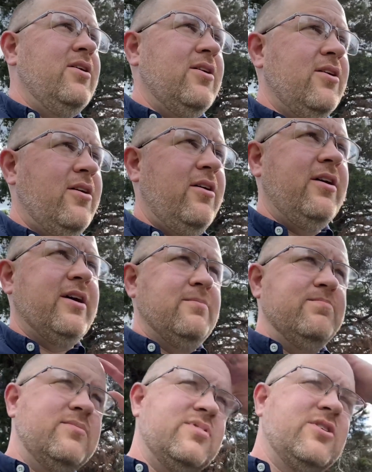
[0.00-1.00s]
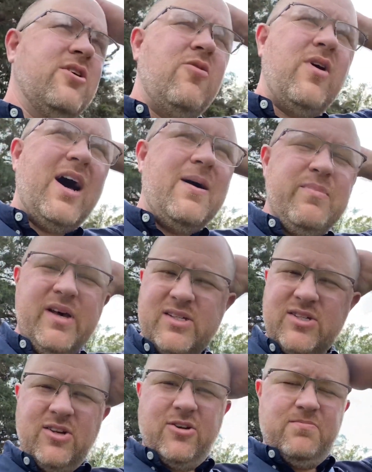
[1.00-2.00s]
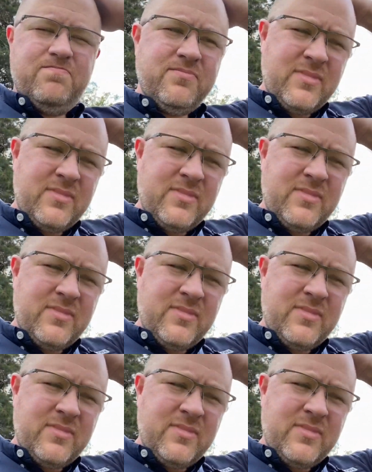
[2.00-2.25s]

All right, so I messed up.